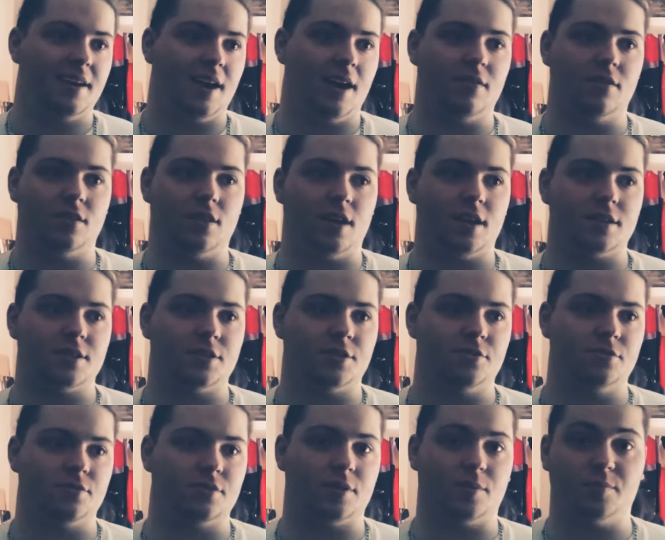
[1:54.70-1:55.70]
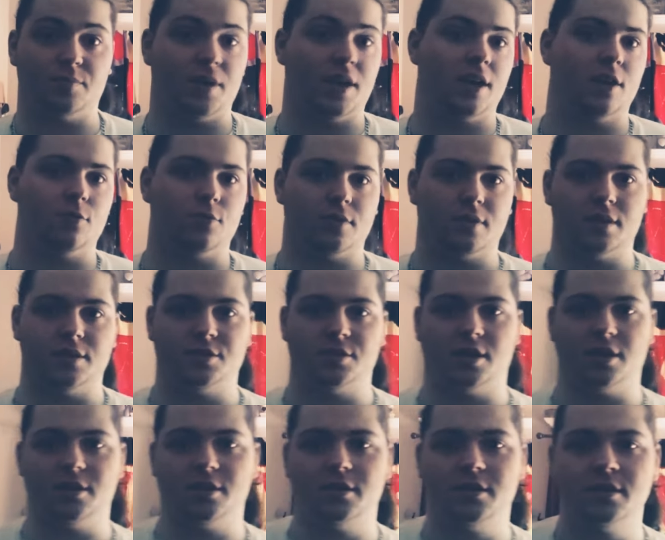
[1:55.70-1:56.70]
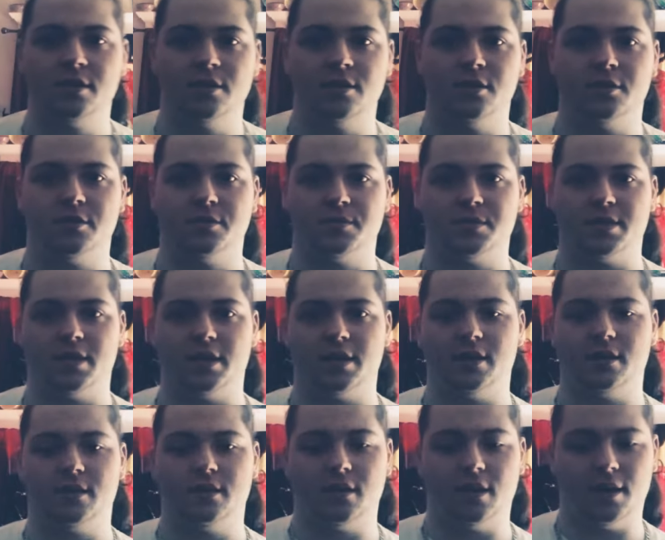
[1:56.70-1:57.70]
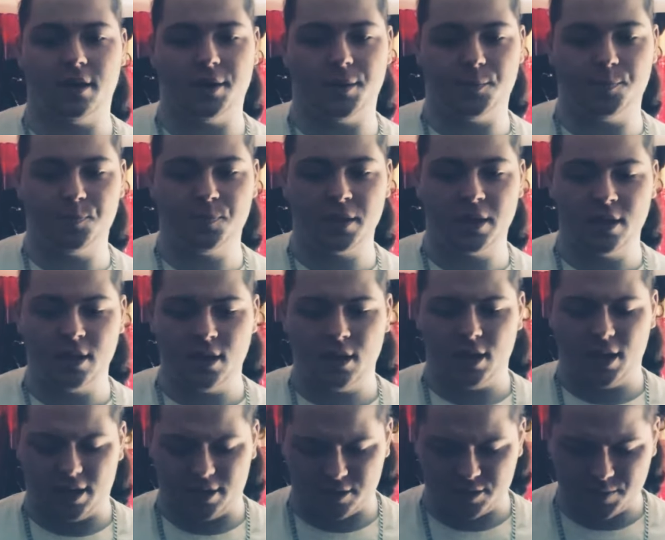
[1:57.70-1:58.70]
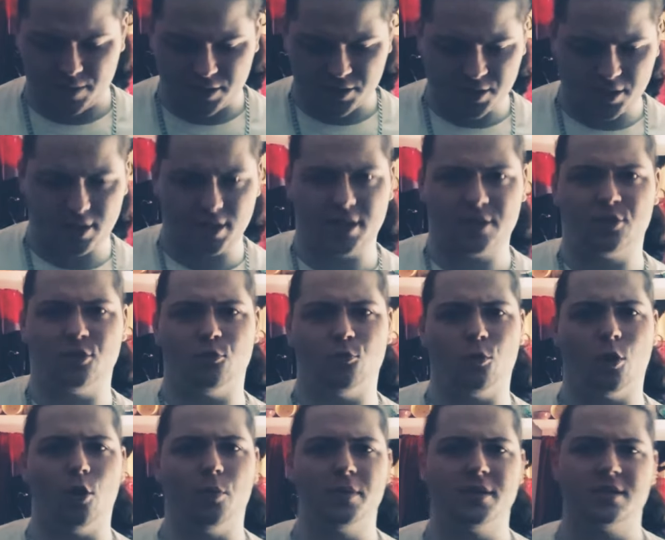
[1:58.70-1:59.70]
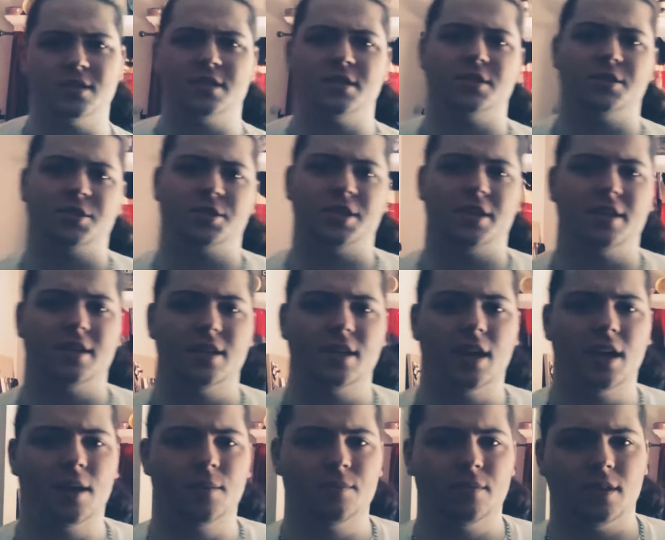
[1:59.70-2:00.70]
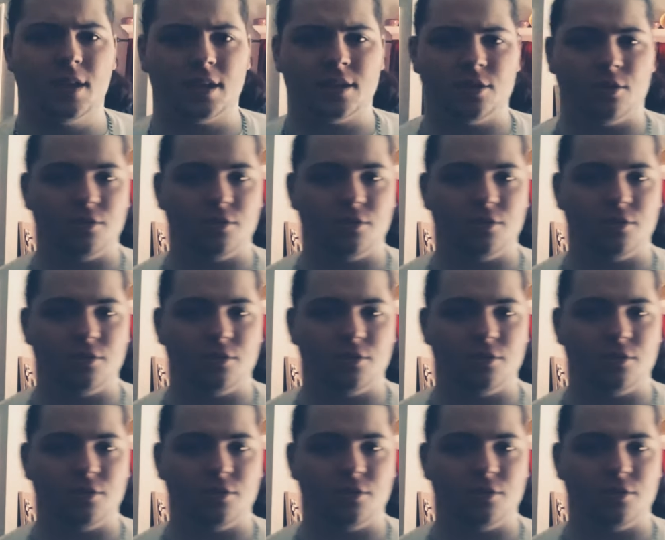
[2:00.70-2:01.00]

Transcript: have a lot to compare with each other. You know what I'm saying? Um, and especially like the Romans and shit. Um, like